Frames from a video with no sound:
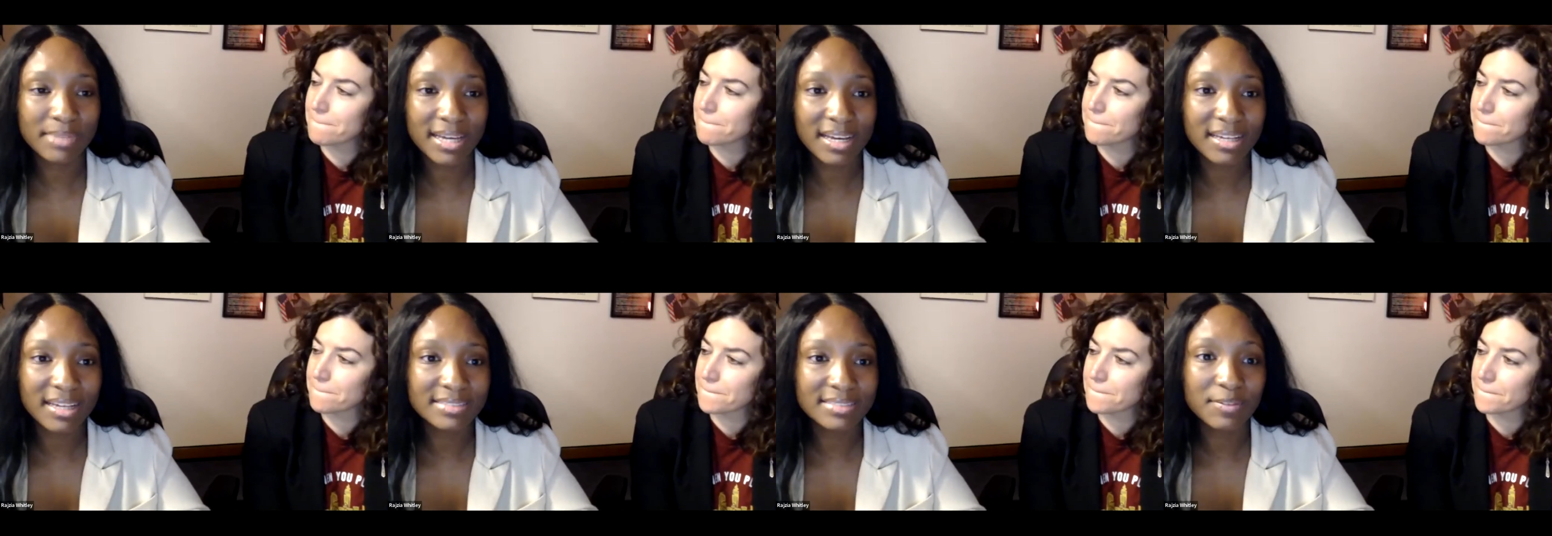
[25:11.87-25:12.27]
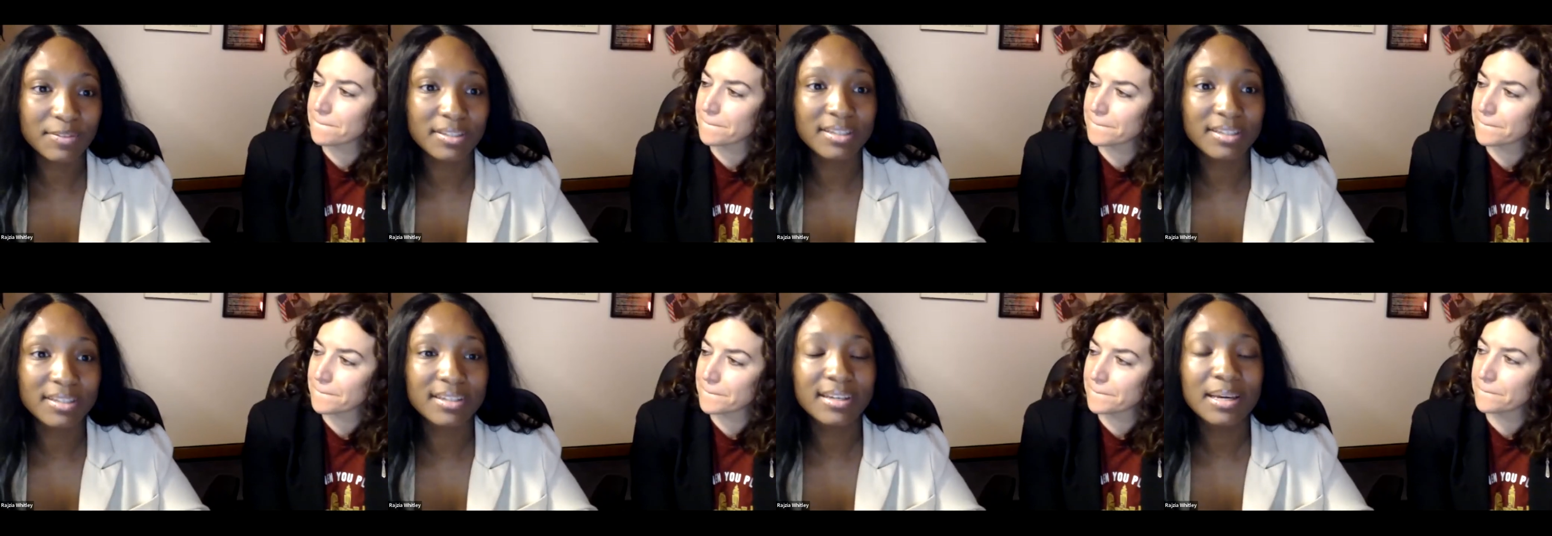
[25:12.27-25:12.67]
Speaker 1: passed for
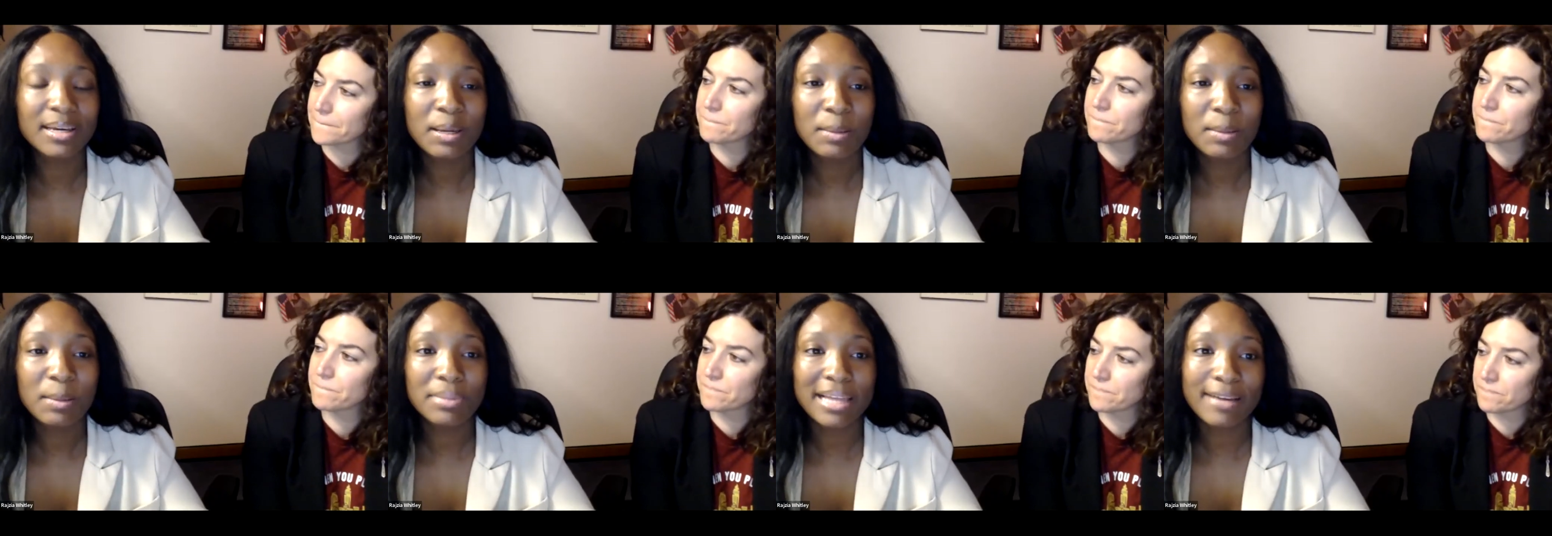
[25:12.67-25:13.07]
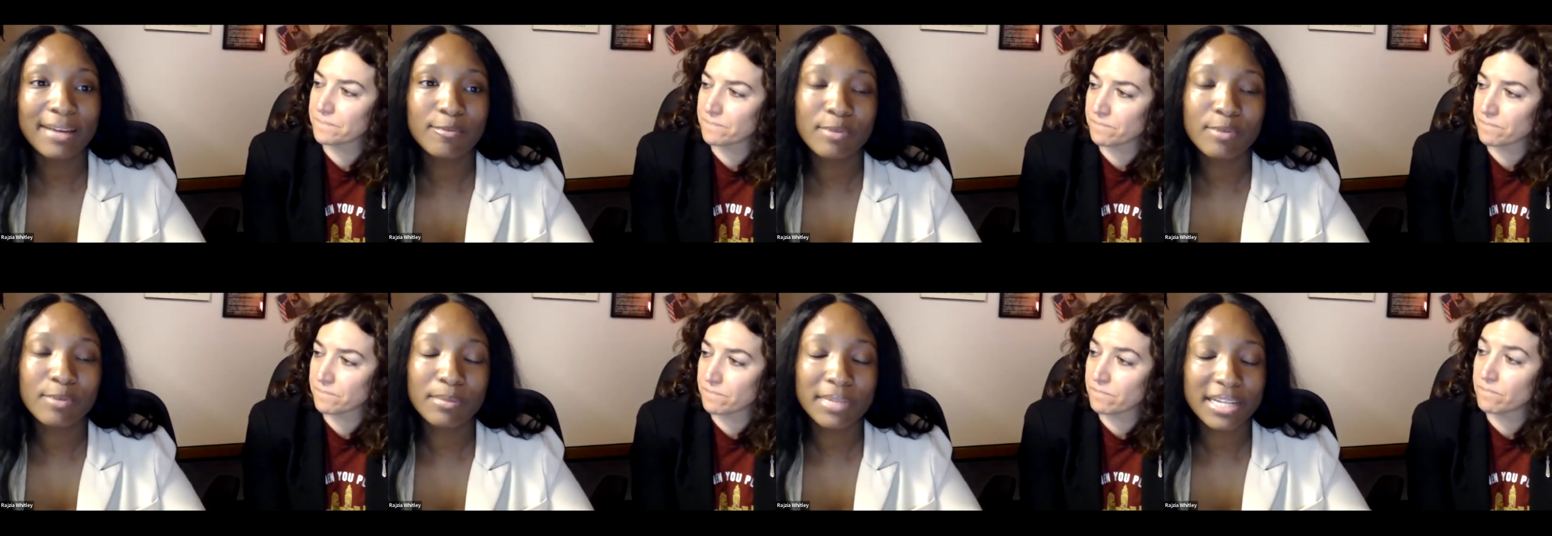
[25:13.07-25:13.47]
the Black
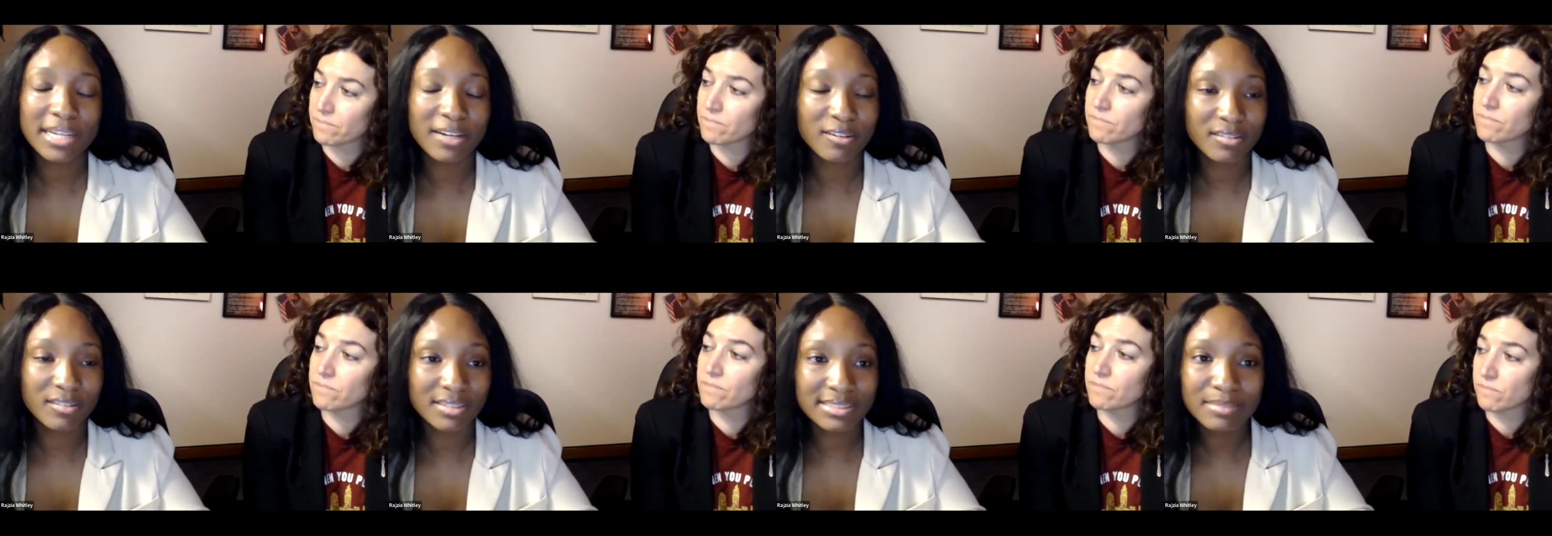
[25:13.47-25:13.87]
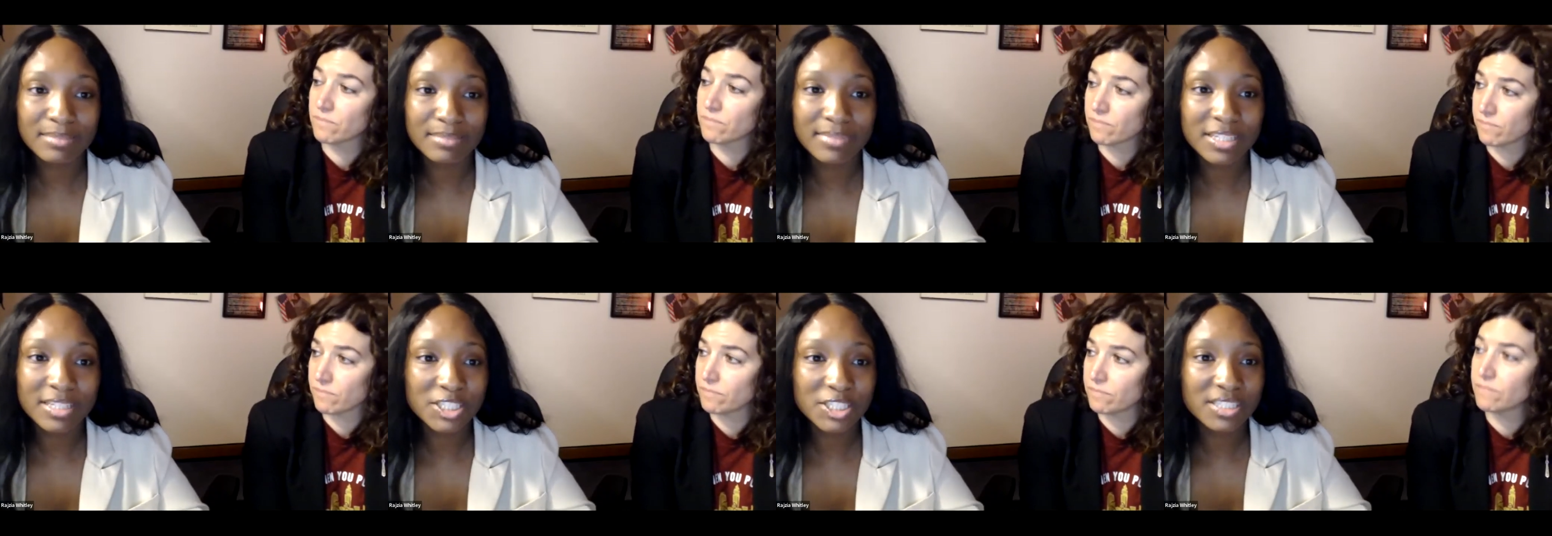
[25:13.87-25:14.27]
Women and Girls
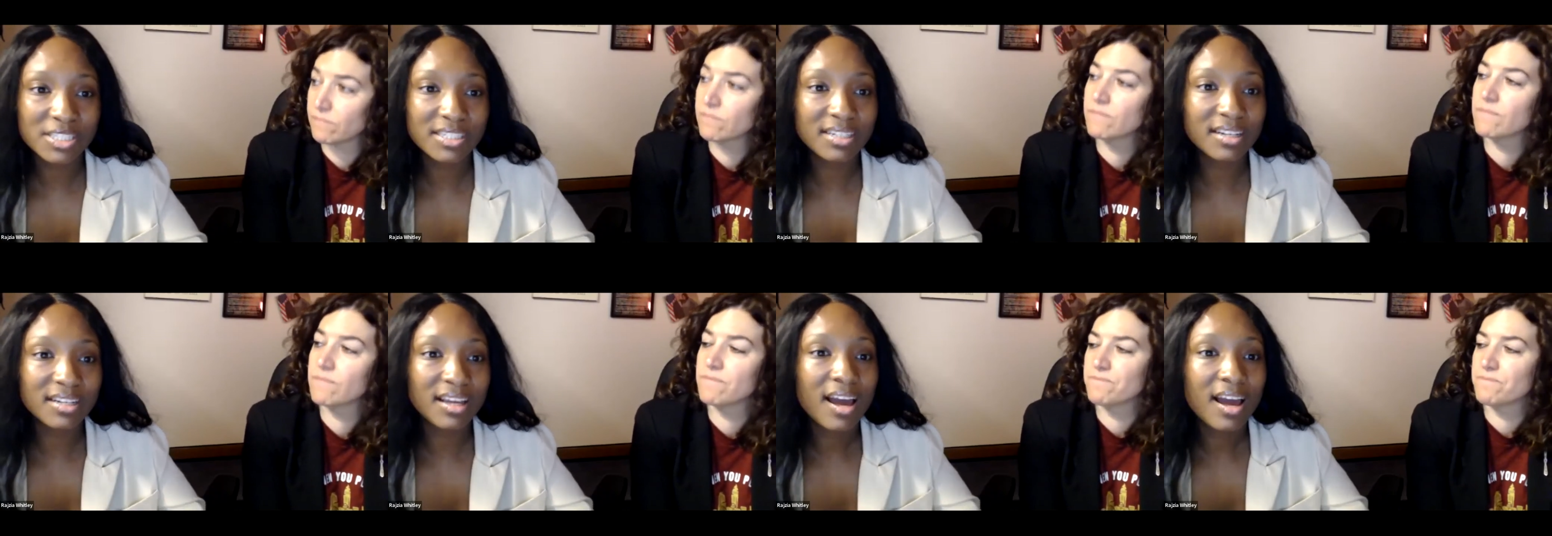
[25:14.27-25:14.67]
Commission.